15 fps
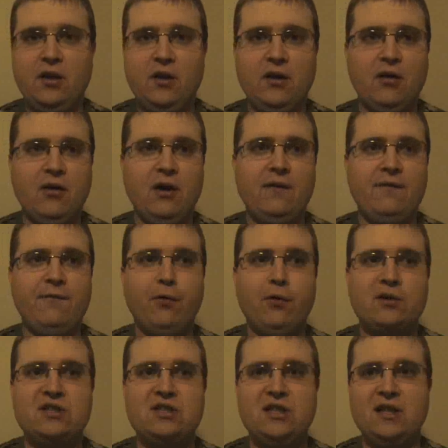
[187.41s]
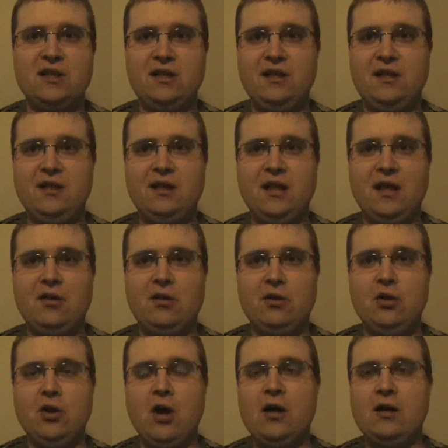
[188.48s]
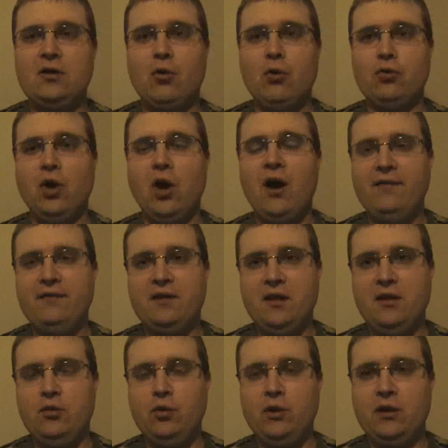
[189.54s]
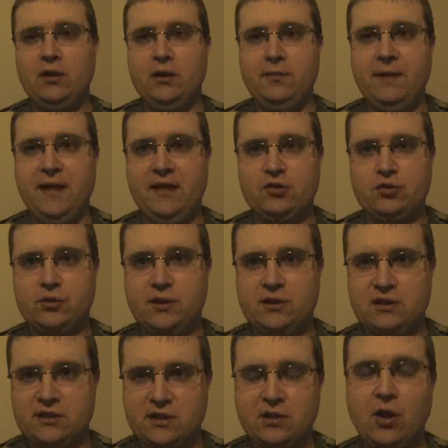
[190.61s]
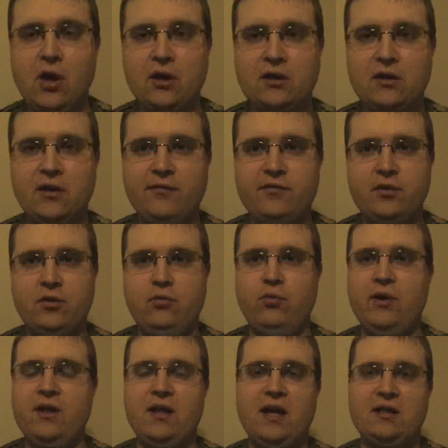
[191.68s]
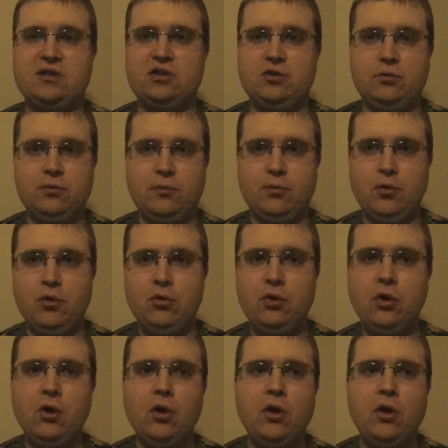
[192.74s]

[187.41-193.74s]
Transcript: You know, unfortunately, they could not hold off the New England Patriots long enough to win that Super Bowl.